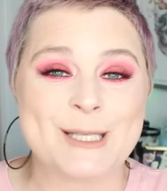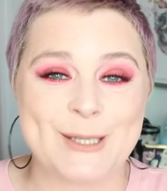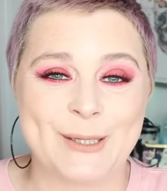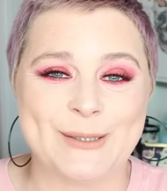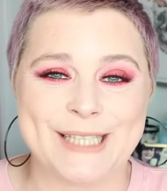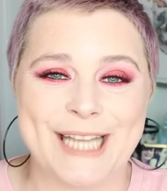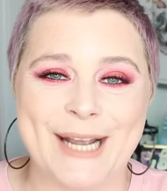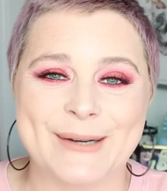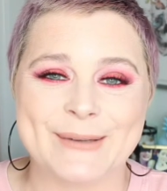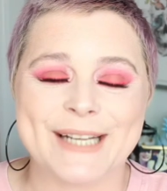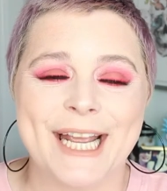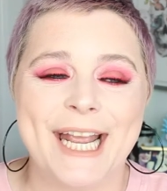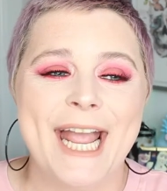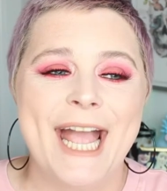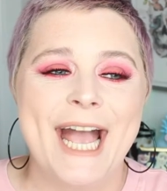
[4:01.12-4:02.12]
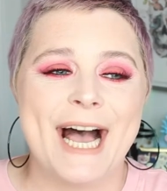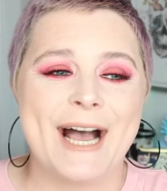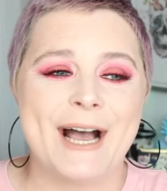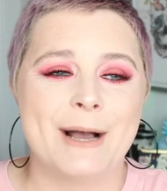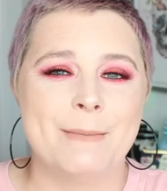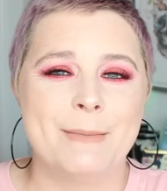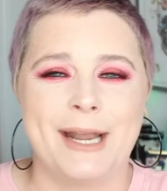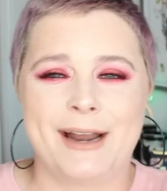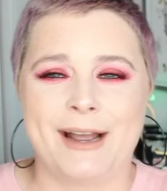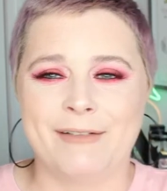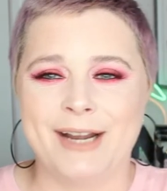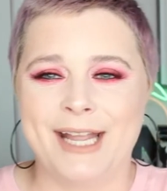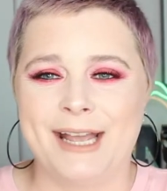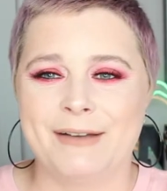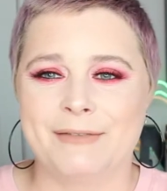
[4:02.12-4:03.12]
sold out. Um, and I
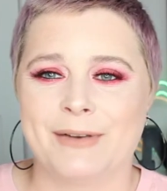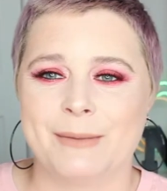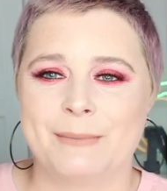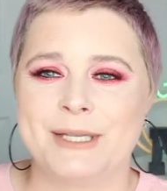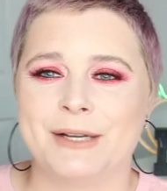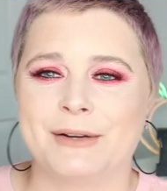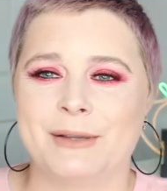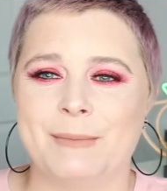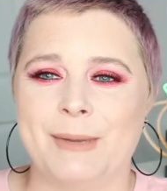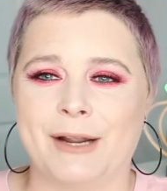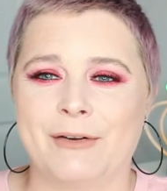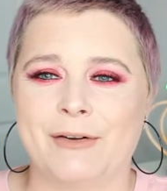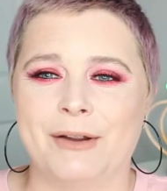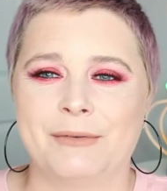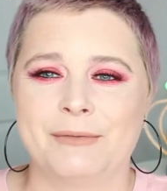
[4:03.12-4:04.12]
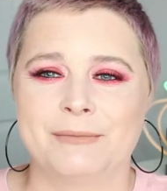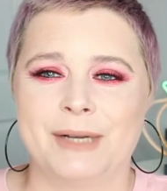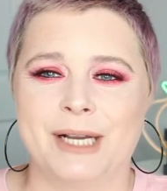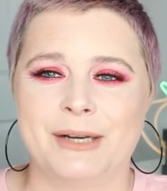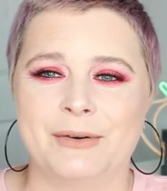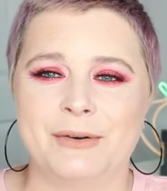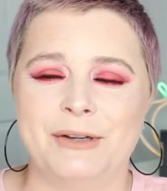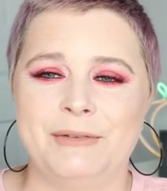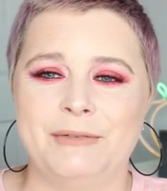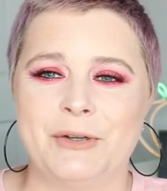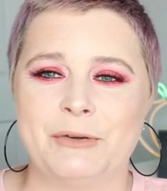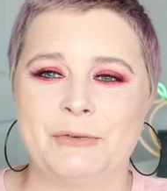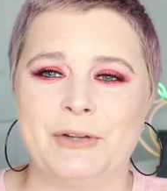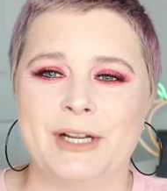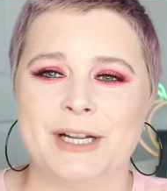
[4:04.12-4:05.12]
already have lips here in the background. I don't even
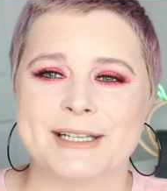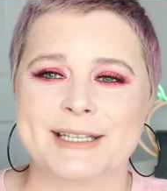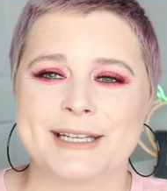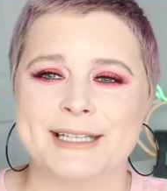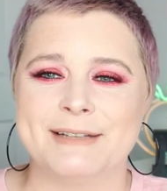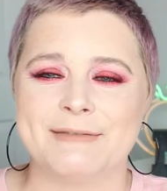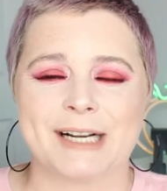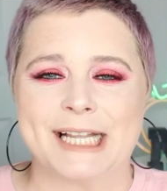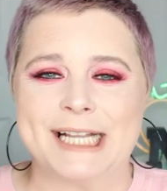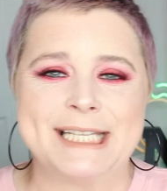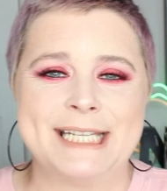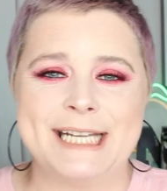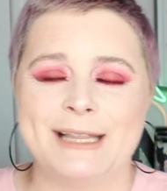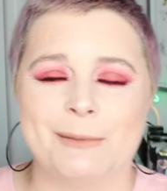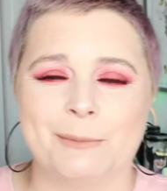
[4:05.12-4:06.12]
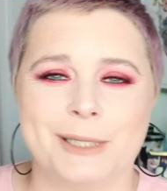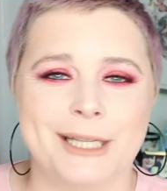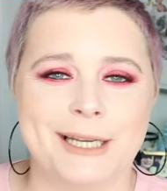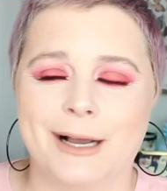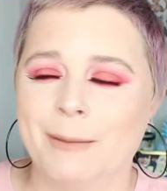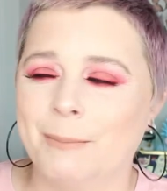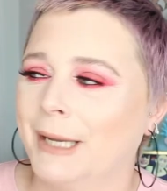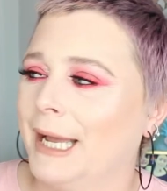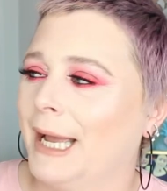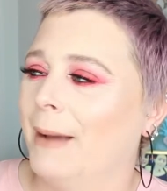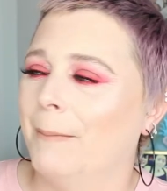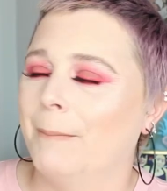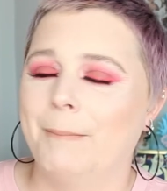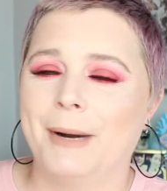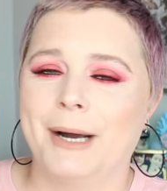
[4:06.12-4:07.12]
know if you guys could really see them lit up,
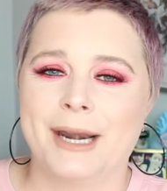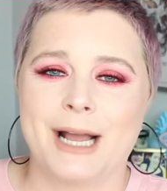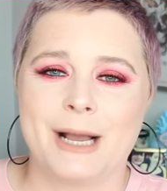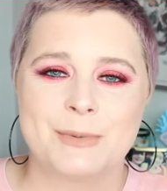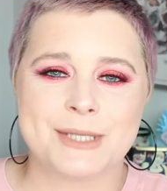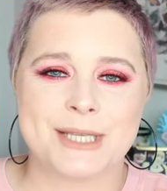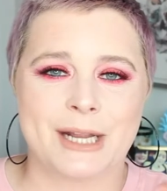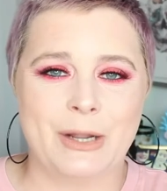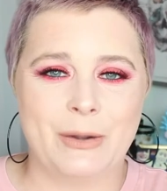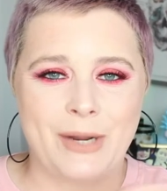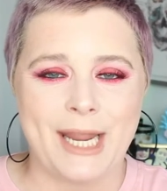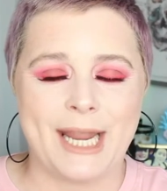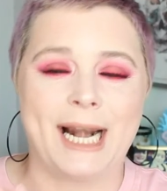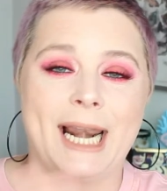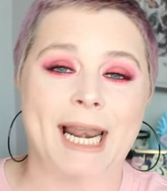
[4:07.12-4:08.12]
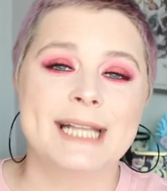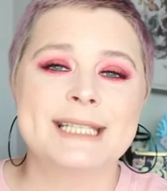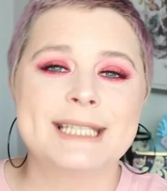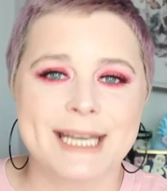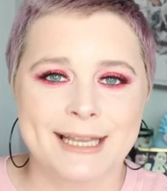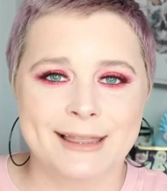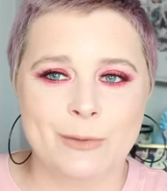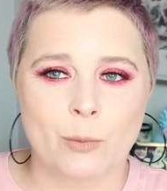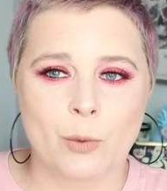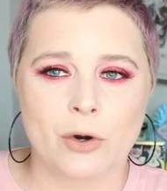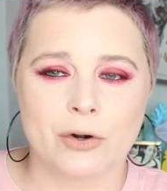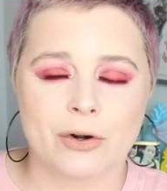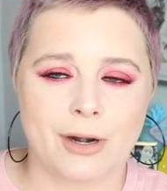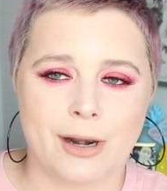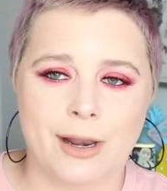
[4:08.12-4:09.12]
but I was like, okay, let's get the
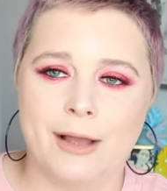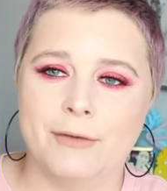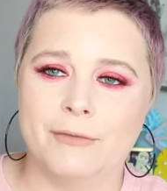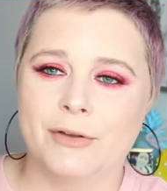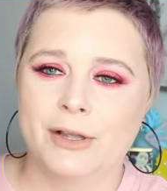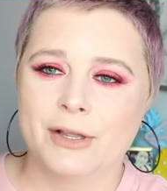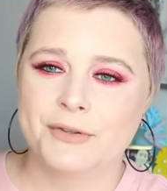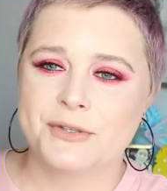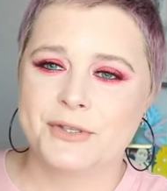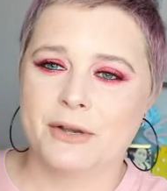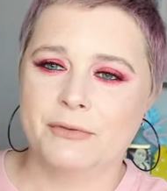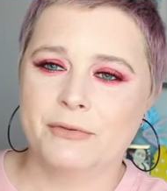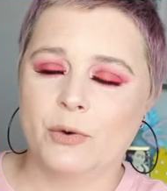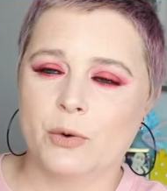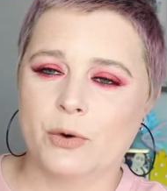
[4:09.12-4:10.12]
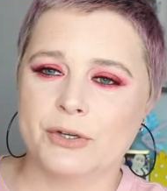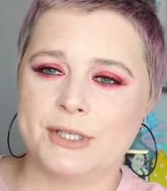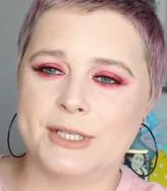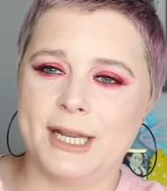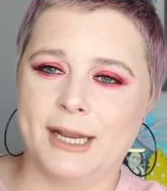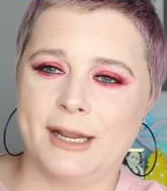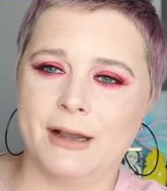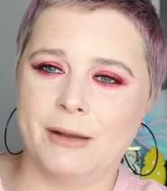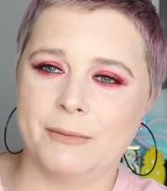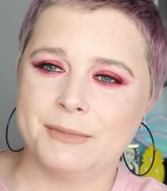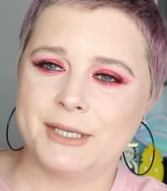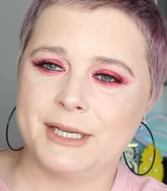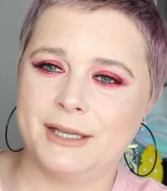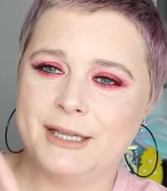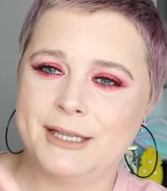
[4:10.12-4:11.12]
word love. So of course it
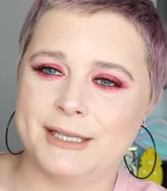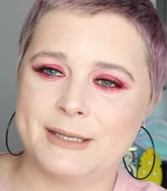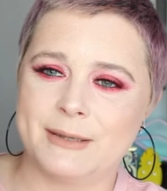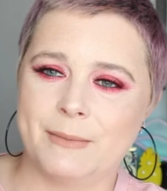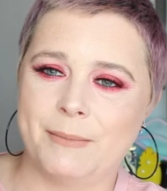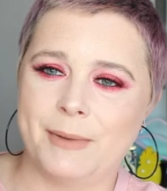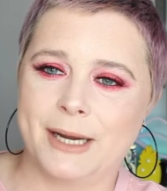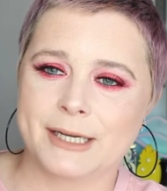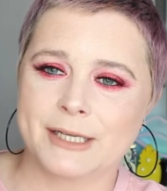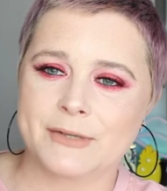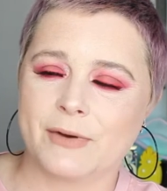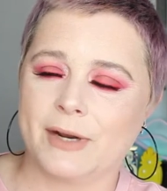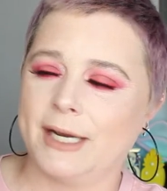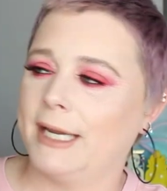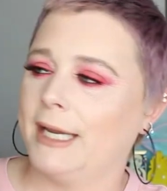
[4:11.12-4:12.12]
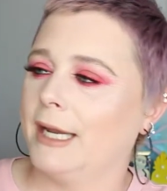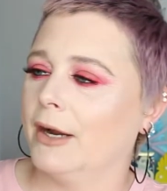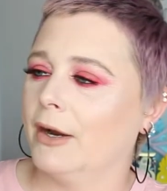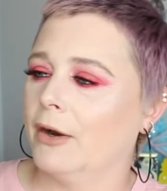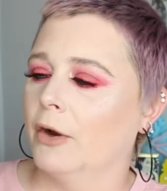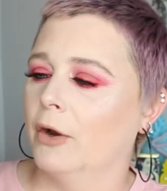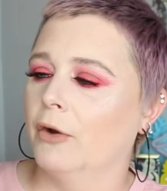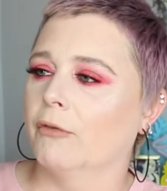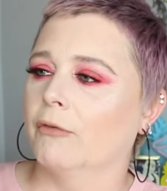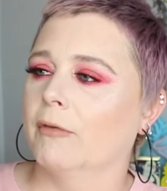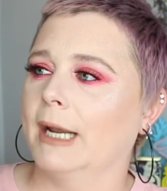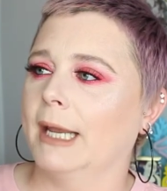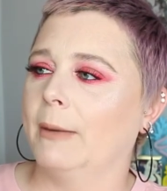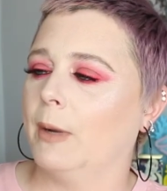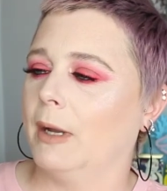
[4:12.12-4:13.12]
comes in this box right here,
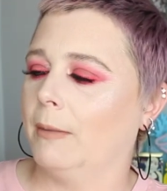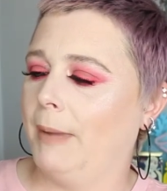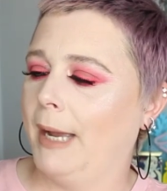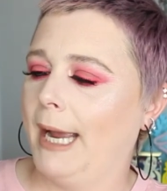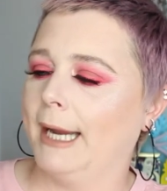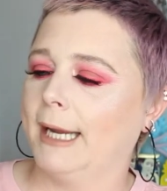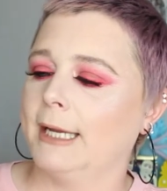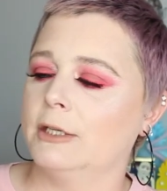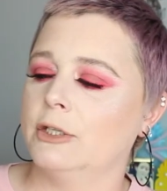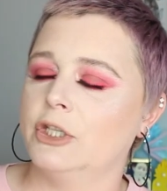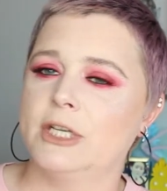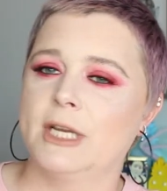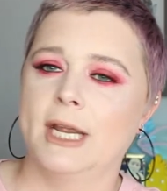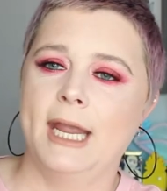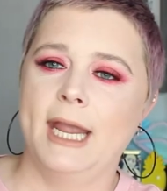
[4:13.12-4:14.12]
really well packaged,